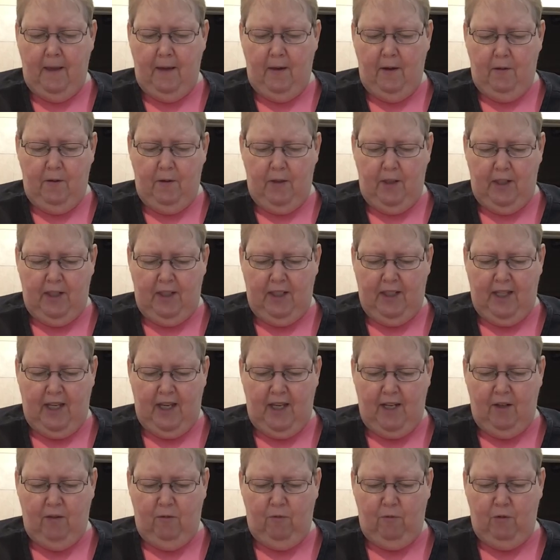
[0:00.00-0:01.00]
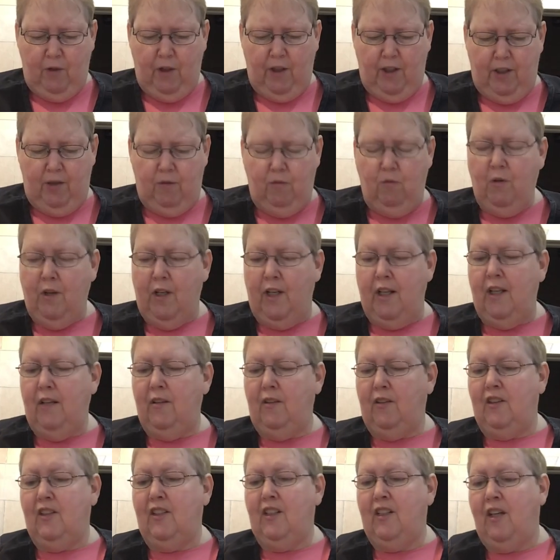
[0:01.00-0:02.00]
You get it where you want
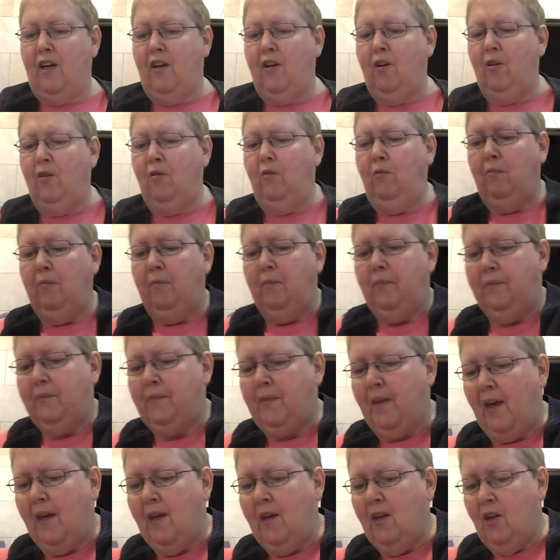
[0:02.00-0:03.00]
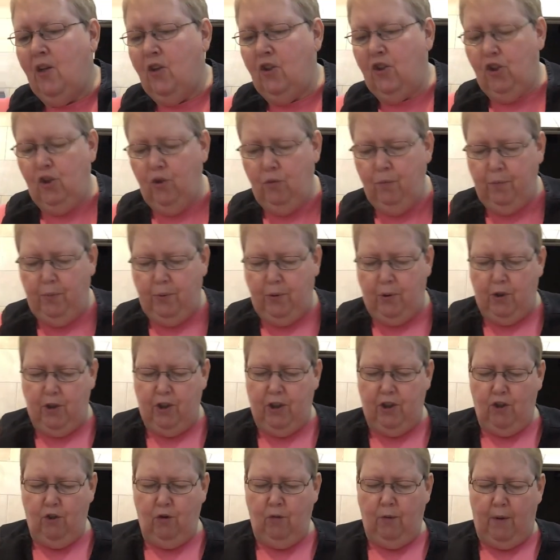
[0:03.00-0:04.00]
it to go. You put
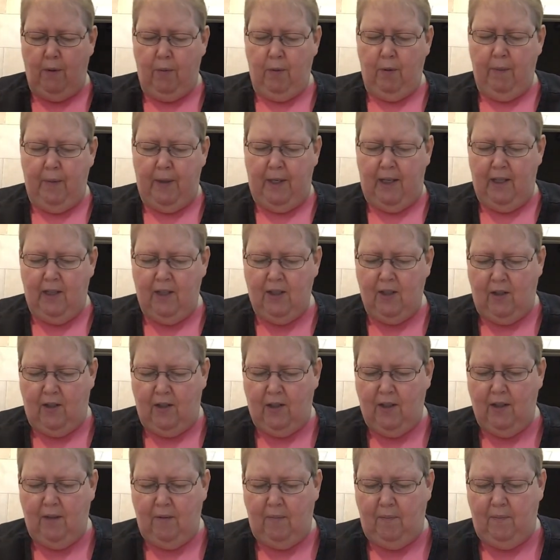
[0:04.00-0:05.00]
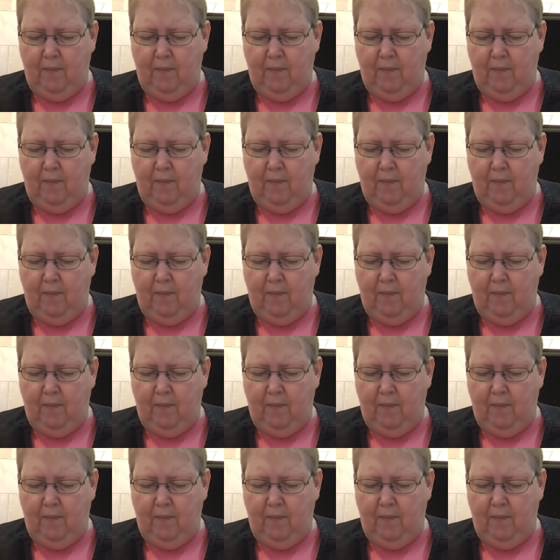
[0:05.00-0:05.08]
your rubber band on it.